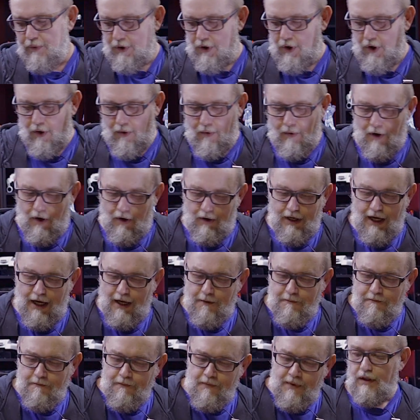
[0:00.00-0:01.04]
Pro,
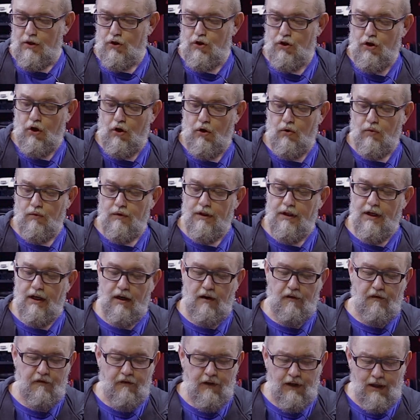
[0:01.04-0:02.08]
okay? So
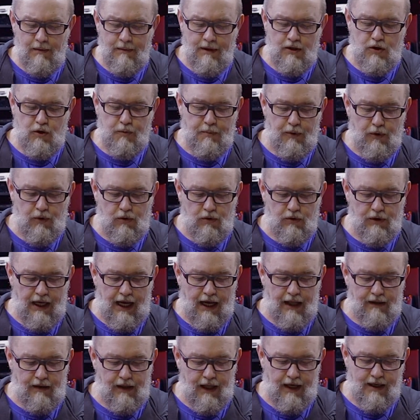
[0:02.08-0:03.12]
the filament spool
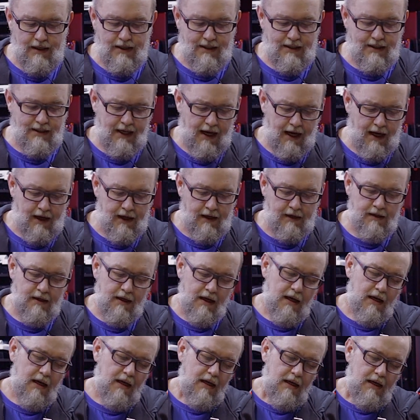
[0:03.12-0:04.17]
that they send
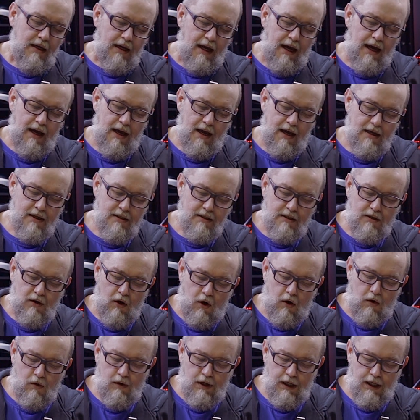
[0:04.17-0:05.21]
has
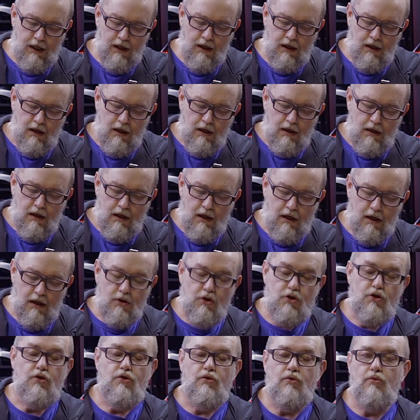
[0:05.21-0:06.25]
only
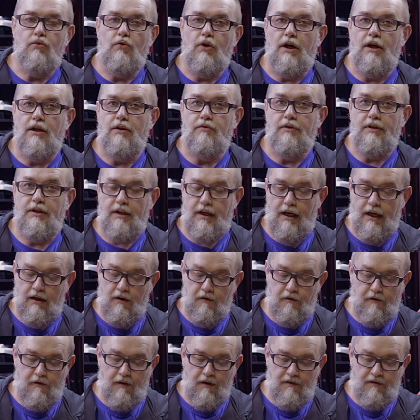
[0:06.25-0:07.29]

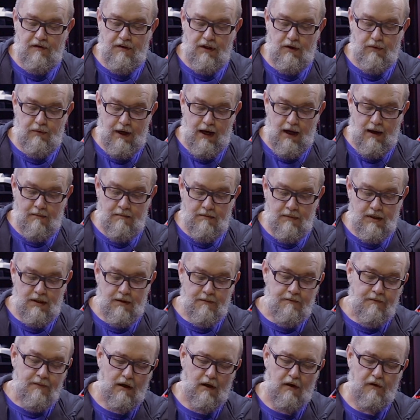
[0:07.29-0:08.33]
250 grams
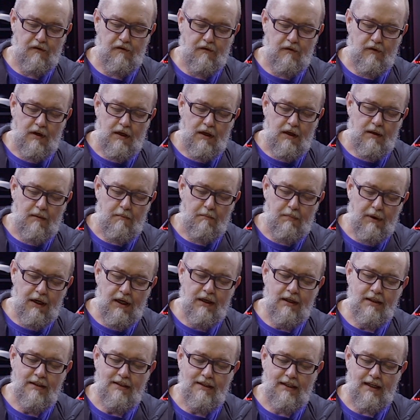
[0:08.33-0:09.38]
of
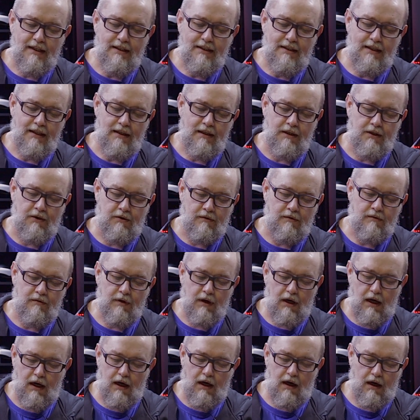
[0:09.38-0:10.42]
burnt titanium
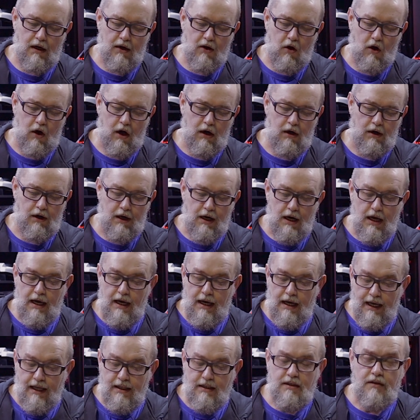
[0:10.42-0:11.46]
color.
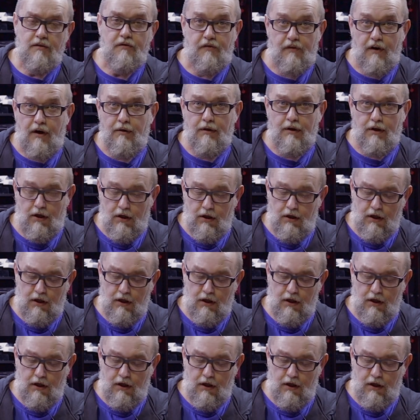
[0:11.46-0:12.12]
It's a very